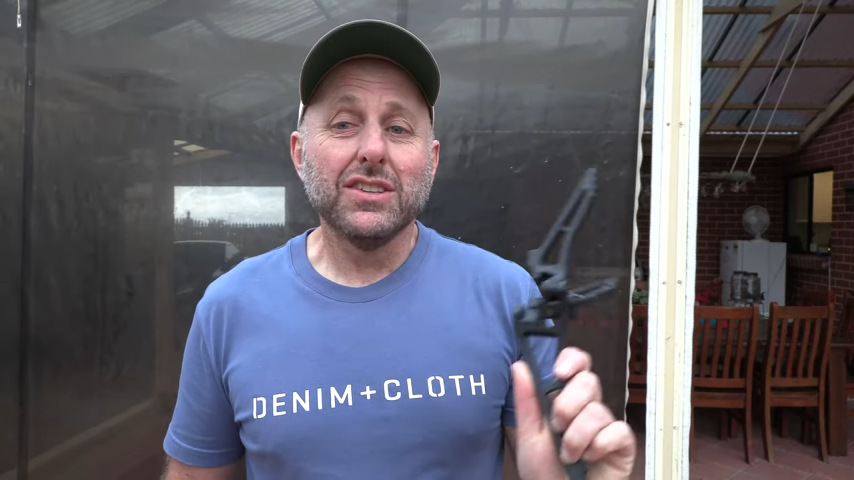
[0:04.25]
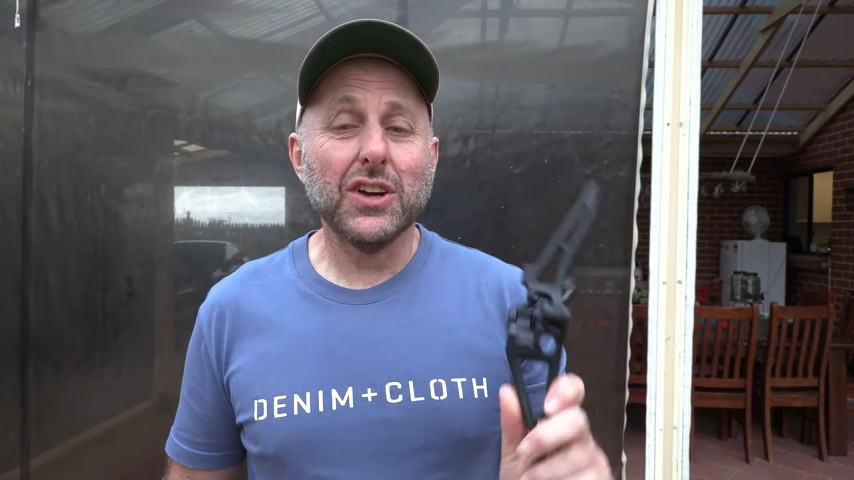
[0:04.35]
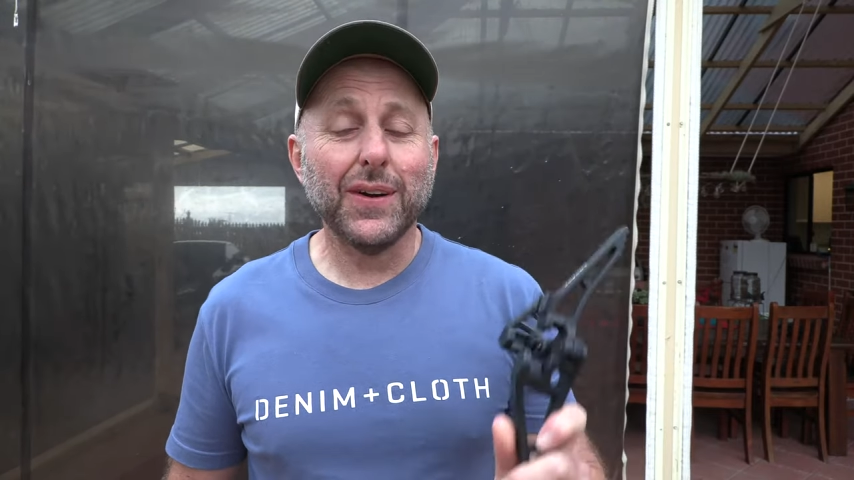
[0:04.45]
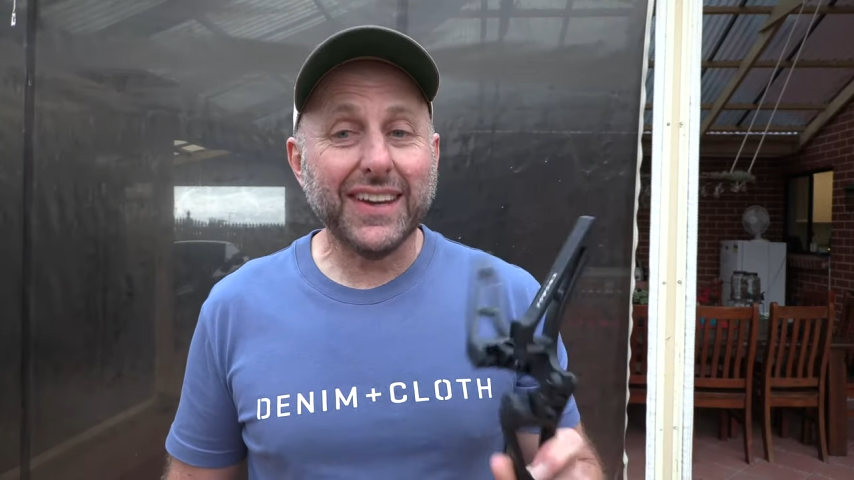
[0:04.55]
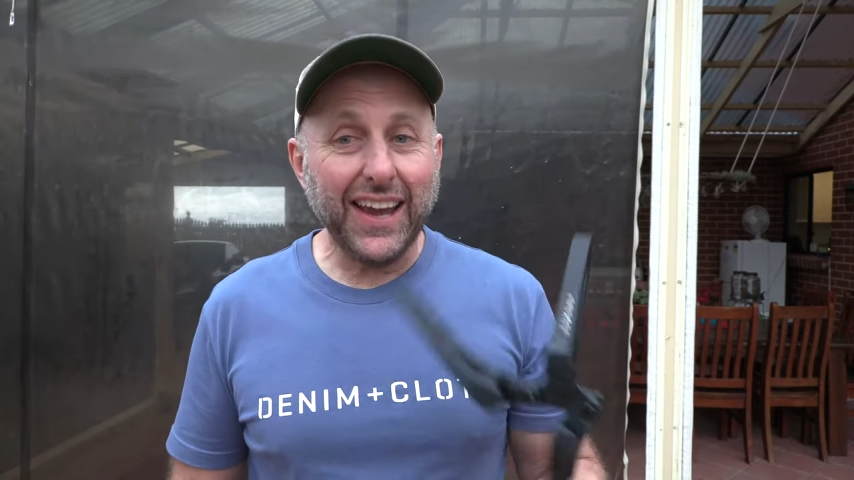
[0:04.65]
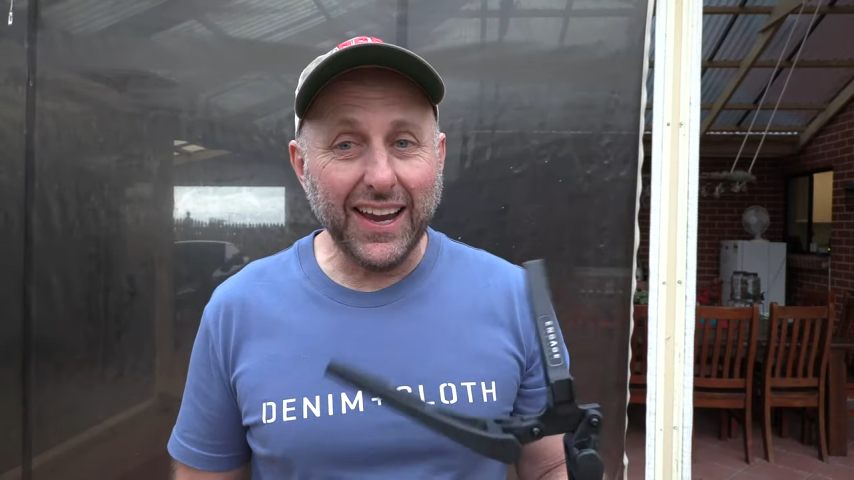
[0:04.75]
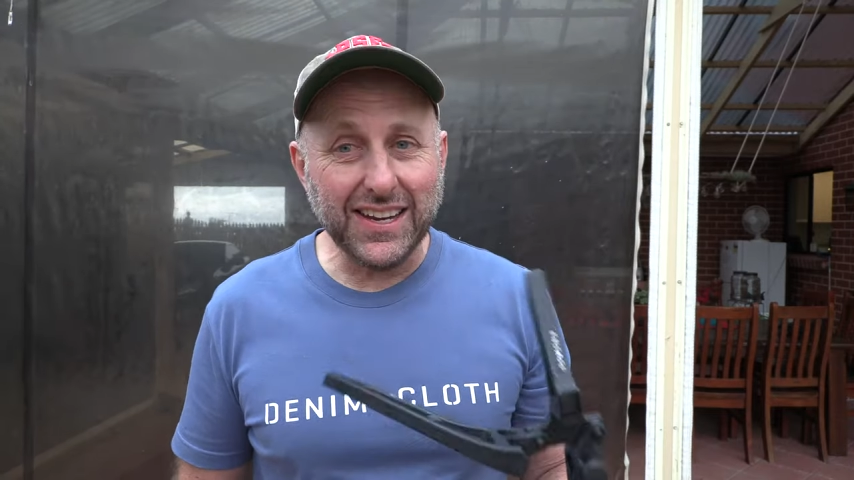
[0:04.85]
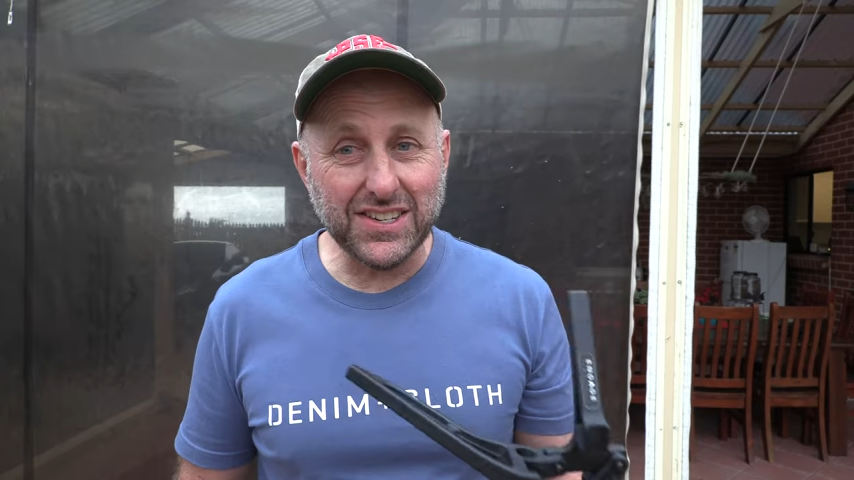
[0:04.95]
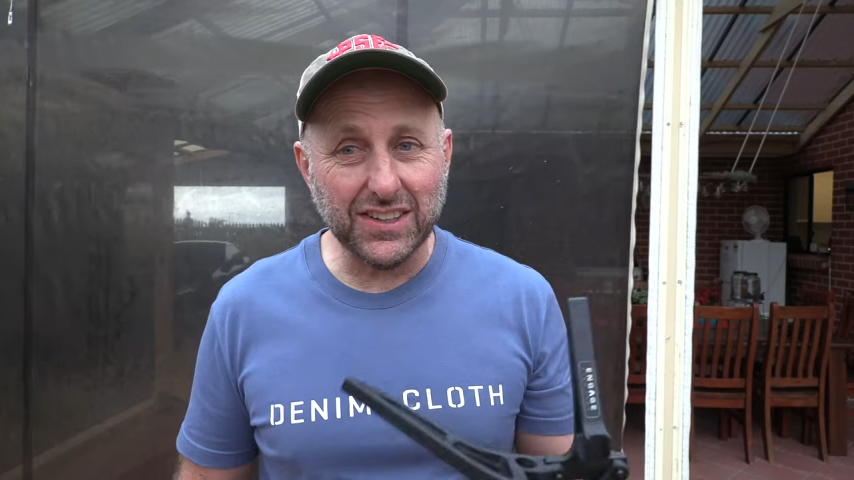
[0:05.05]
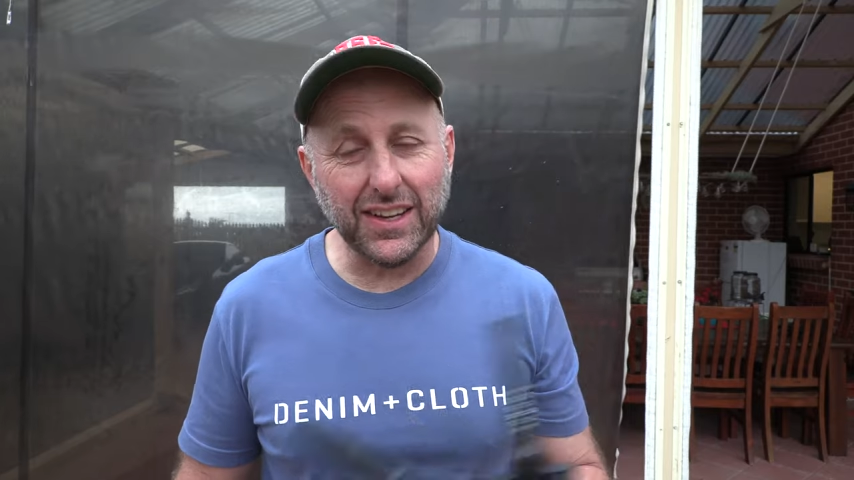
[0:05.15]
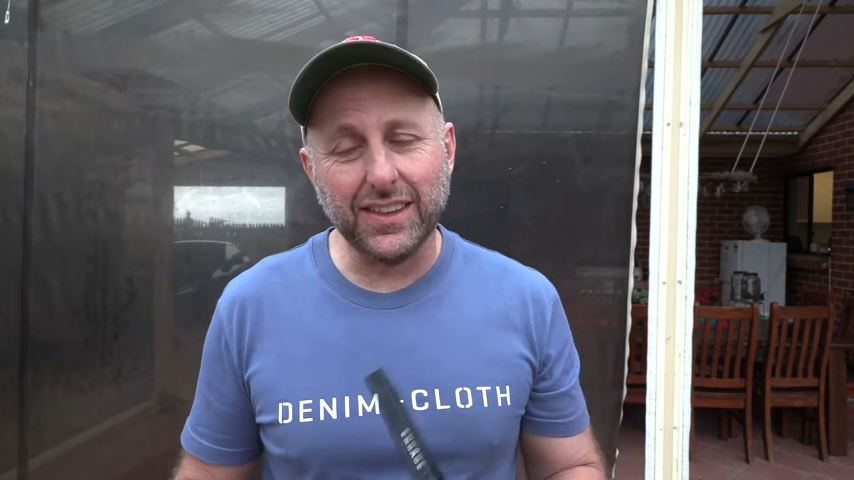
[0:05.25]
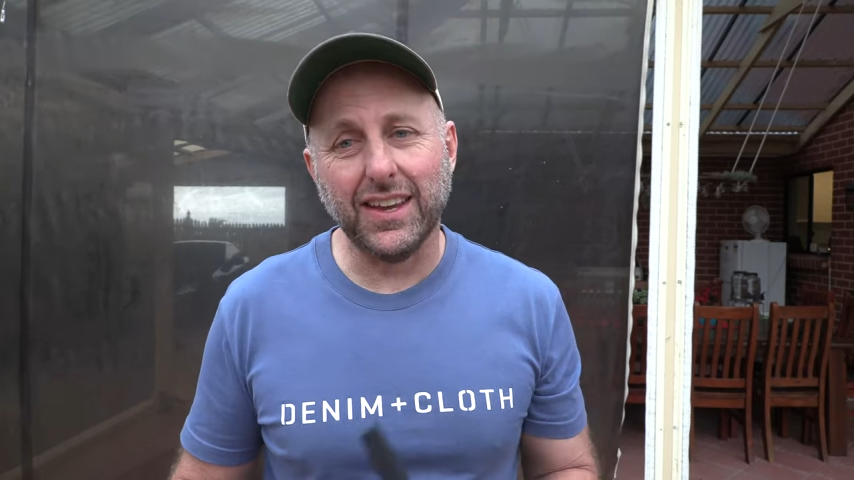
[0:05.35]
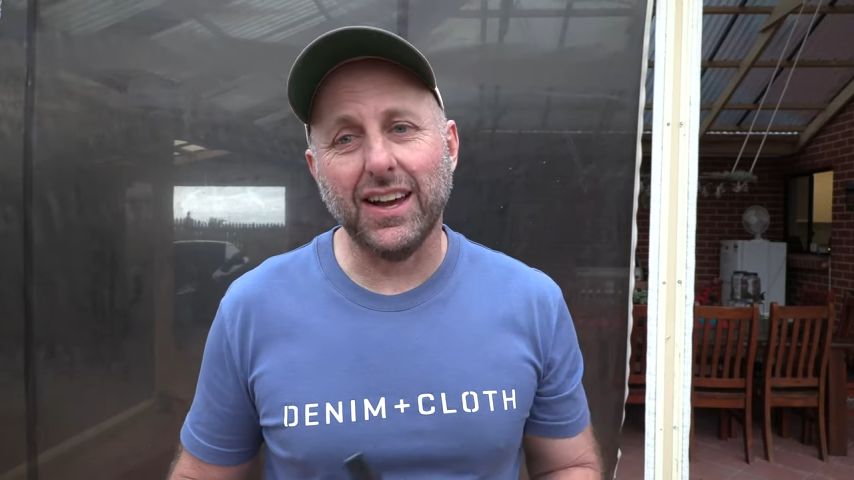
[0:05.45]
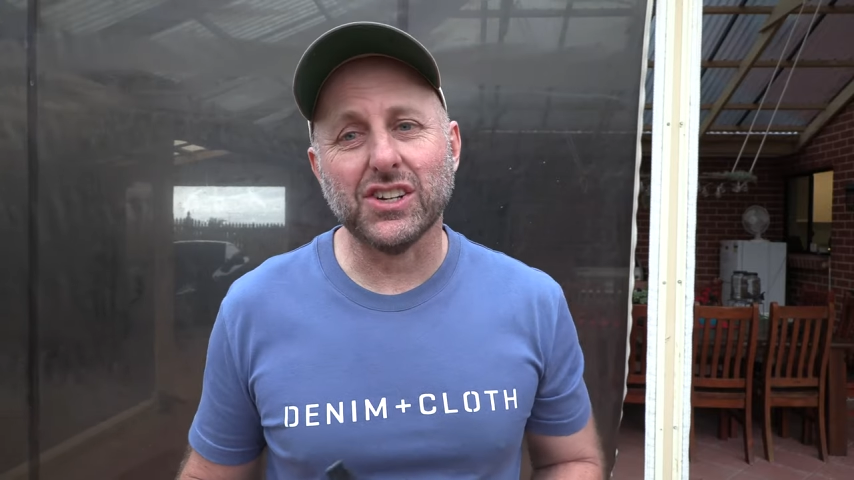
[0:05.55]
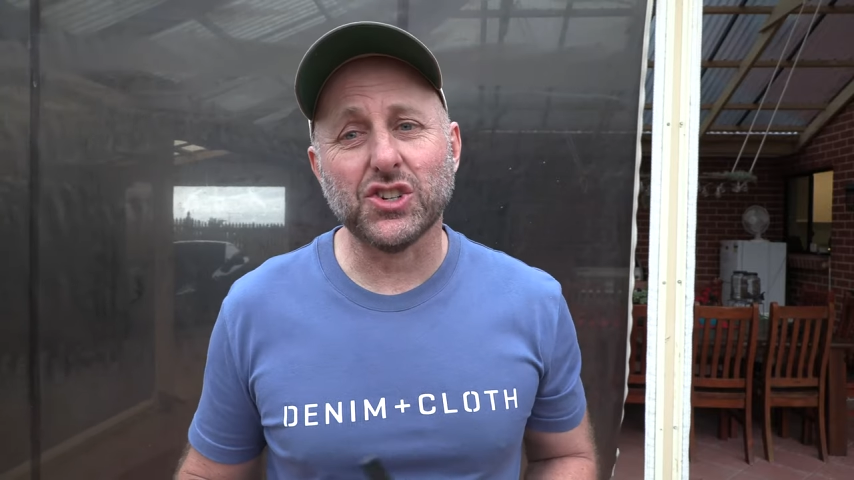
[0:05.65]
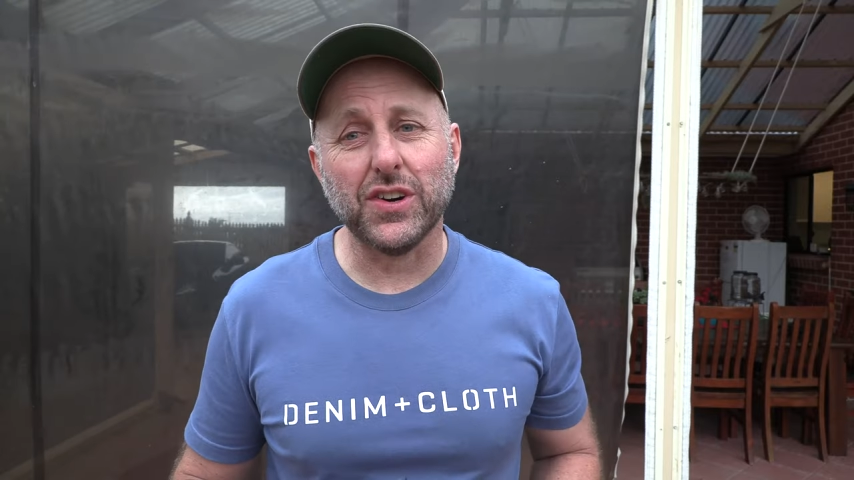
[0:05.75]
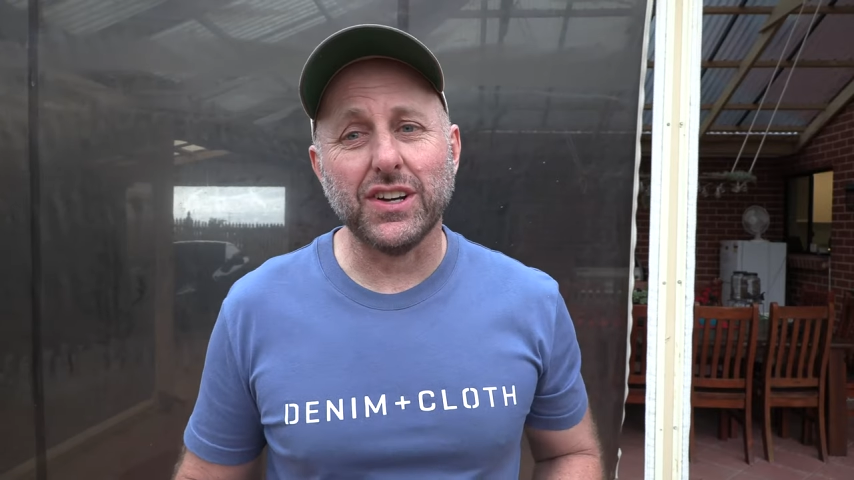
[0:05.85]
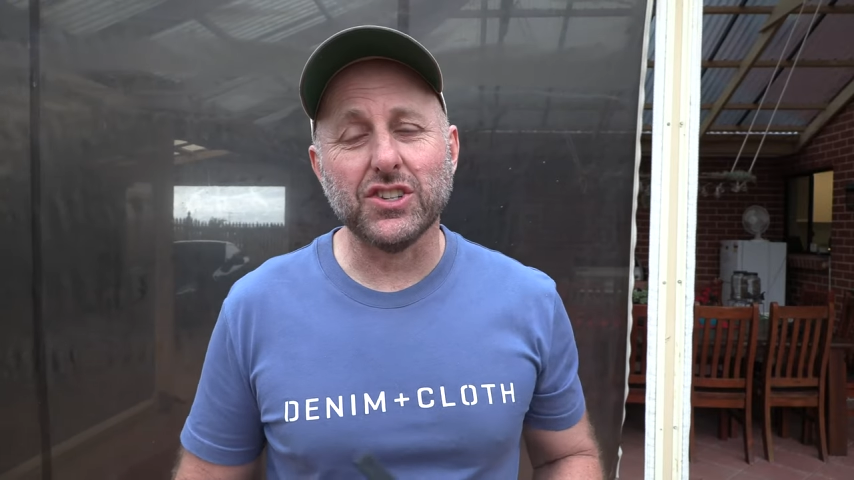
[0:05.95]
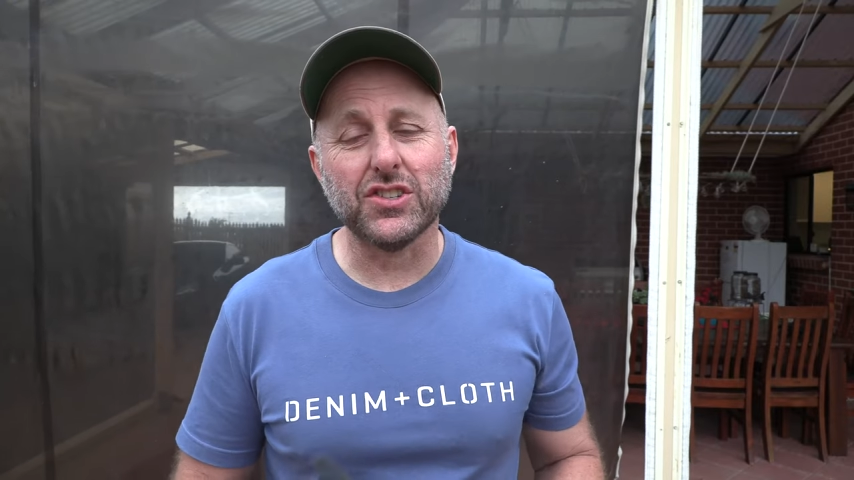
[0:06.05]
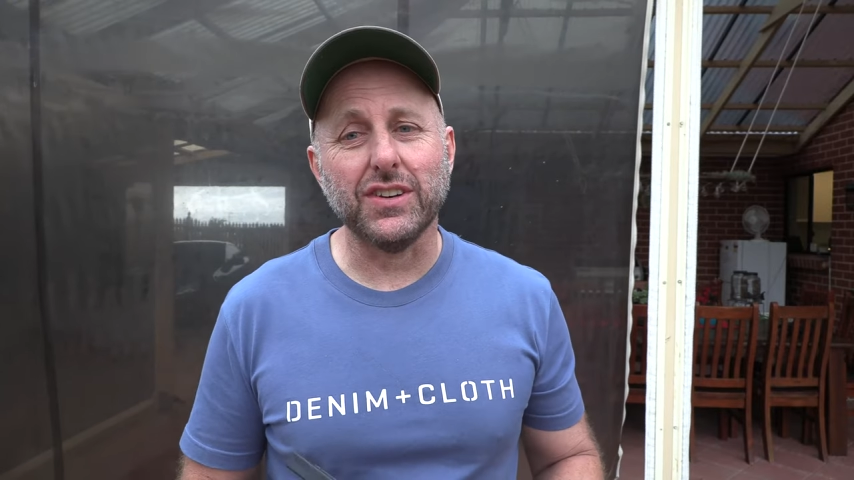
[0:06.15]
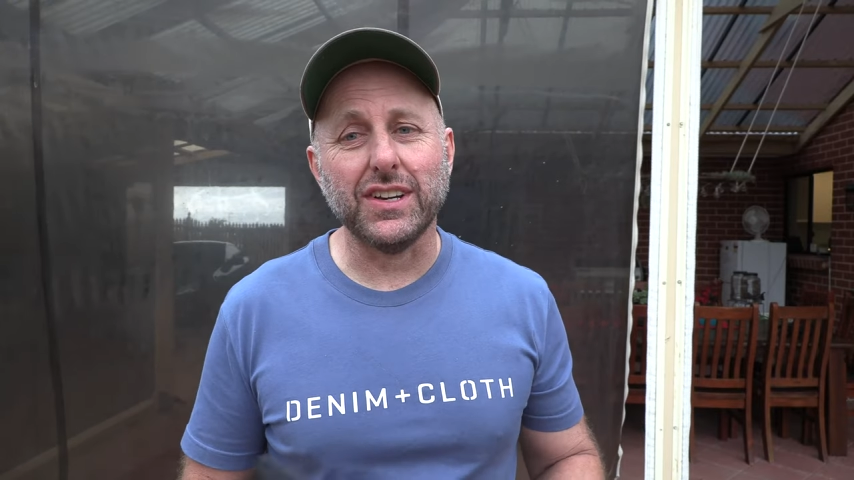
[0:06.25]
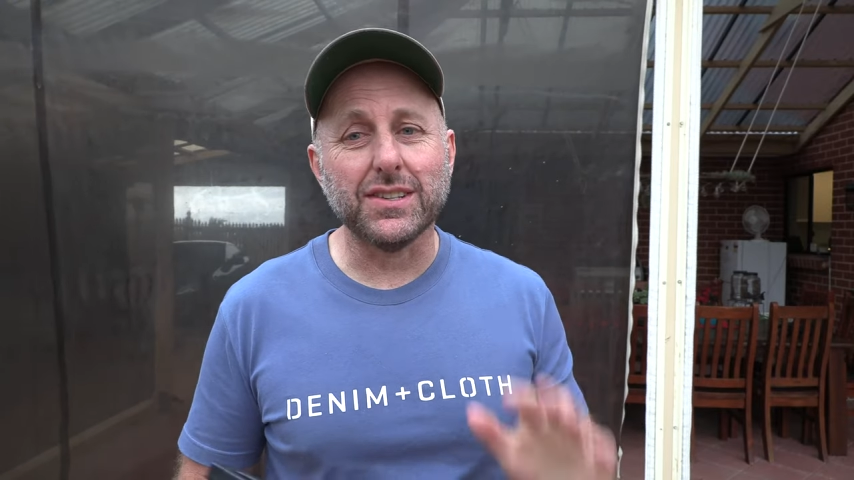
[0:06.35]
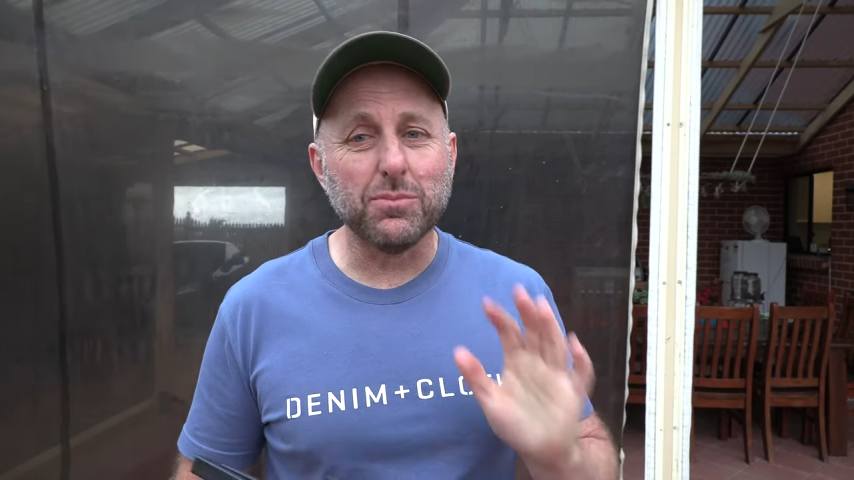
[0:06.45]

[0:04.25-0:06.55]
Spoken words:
So occasionally in the archery industry,